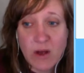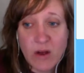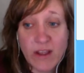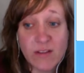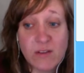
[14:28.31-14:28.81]

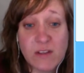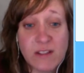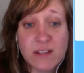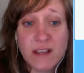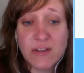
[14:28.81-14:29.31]
Okay, so
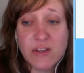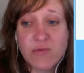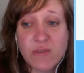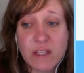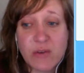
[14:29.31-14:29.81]
this is actually
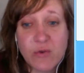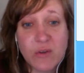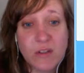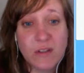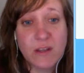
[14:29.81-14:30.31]
really cool.